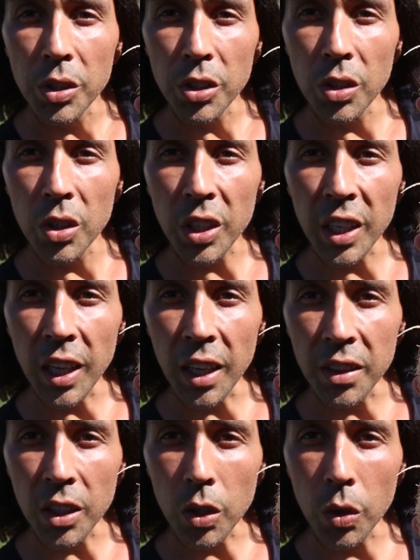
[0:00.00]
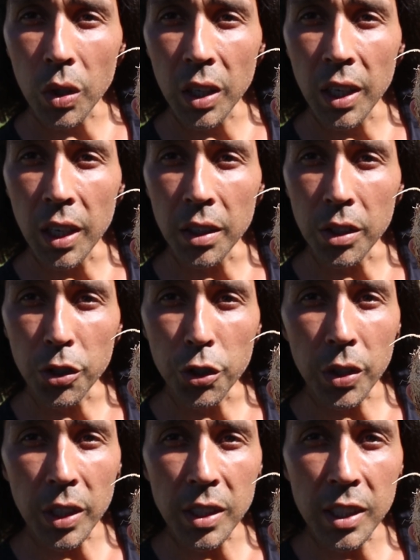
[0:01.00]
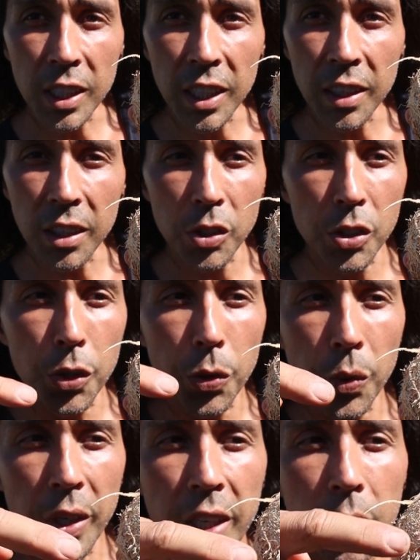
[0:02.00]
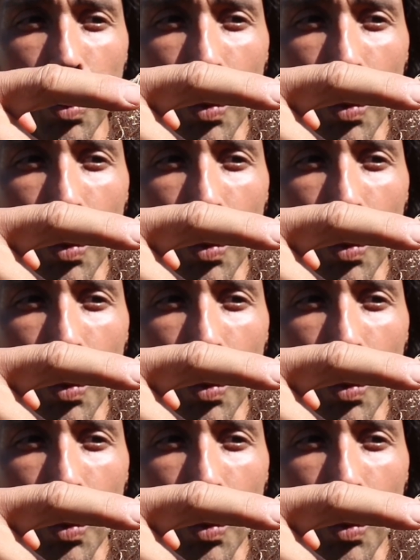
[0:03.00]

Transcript: When you're looking at the coconut, you can see there's three